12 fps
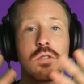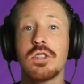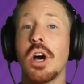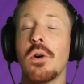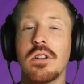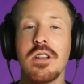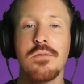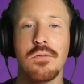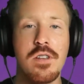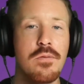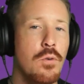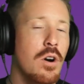totally
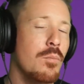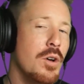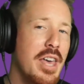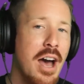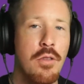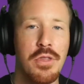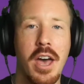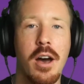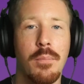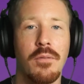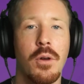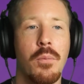freeform without the
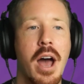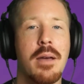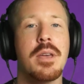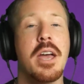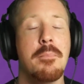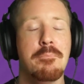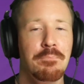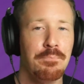help of the rhyme game.